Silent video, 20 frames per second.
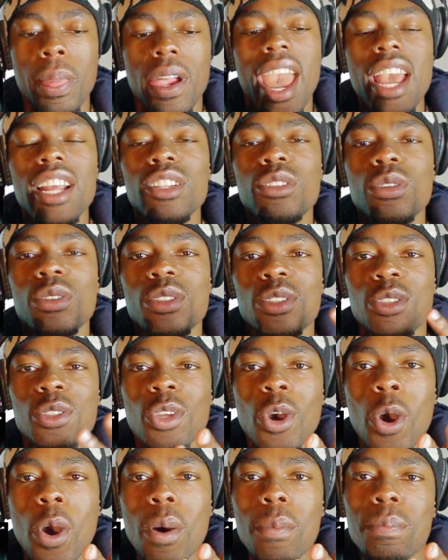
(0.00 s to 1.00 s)
And to
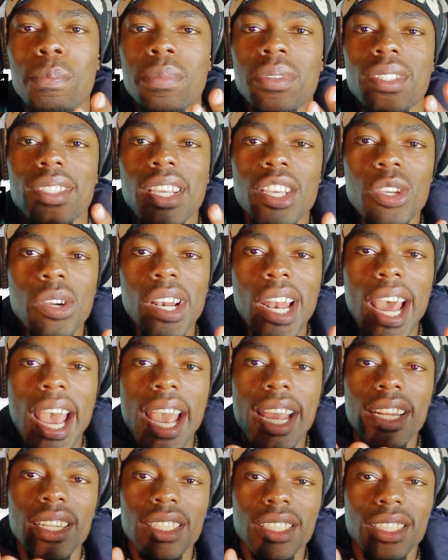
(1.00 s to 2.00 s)
stop, say your
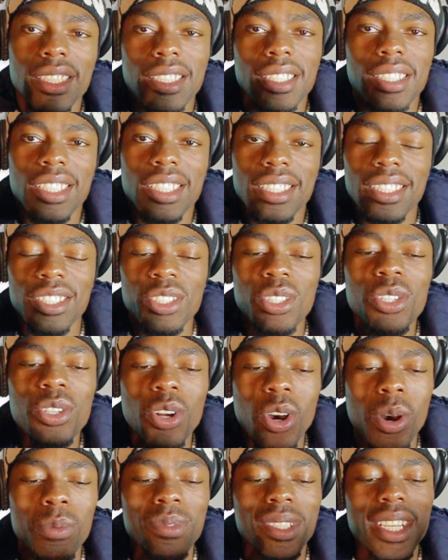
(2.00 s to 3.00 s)
line, you
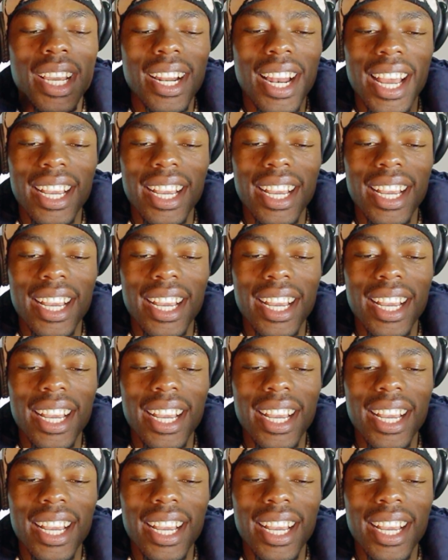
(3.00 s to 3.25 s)
know what I'm saying?